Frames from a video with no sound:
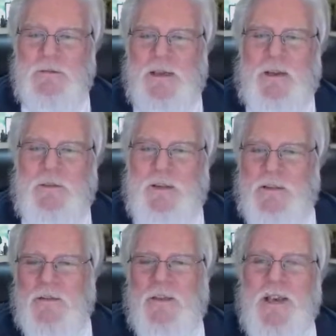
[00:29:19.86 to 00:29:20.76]
I'll
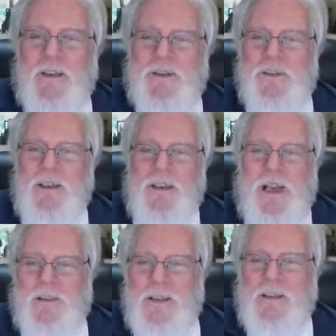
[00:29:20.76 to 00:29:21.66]

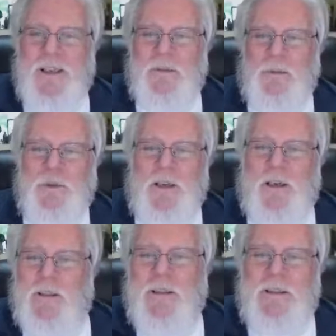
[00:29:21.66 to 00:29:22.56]
take the next person here.
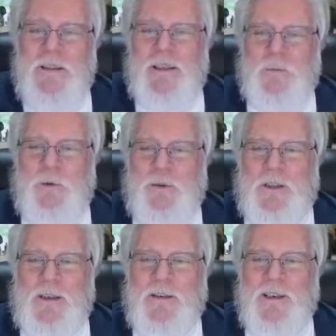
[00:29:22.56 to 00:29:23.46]
I'll take the next person
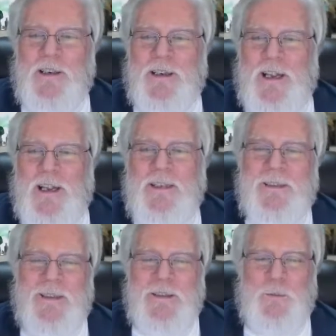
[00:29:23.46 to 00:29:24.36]
here. I'll take the
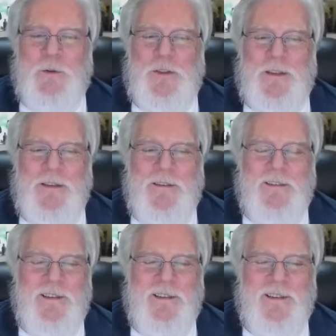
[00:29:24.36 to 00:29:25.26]
next person here.
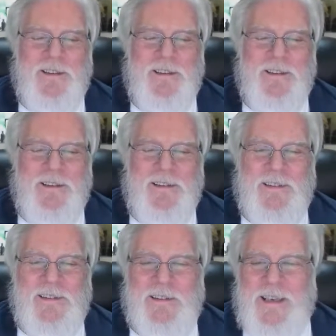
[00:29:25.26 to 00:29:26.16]

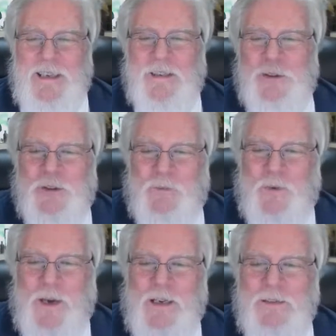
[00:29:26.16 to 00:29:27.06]
Can I get you some
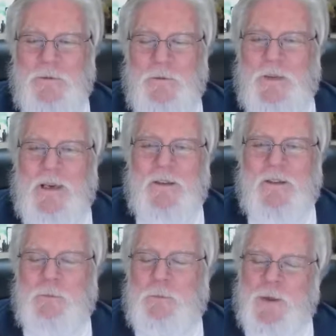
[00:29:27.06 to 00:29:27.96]
fries? We've got a
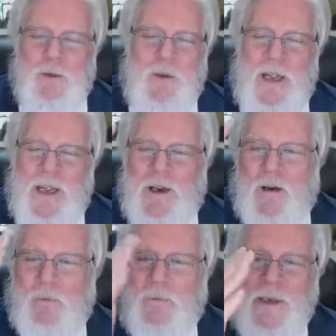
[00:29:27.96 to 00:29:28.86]
special on
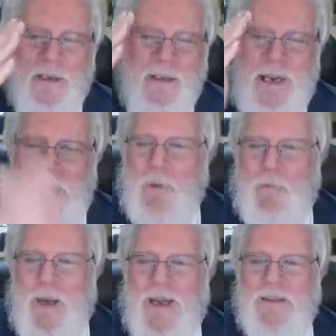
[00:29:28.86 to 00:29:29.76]
our apple
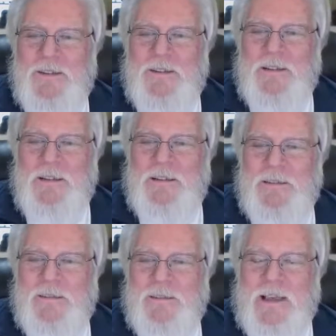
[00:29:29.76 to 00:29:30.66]
pies.
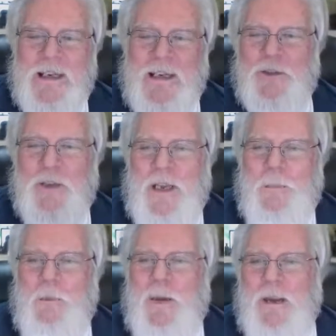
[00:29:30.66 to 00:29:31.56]
Can I get you an
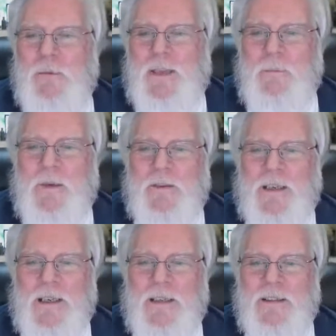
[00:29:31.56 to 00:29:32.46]
apple pie with that meal today?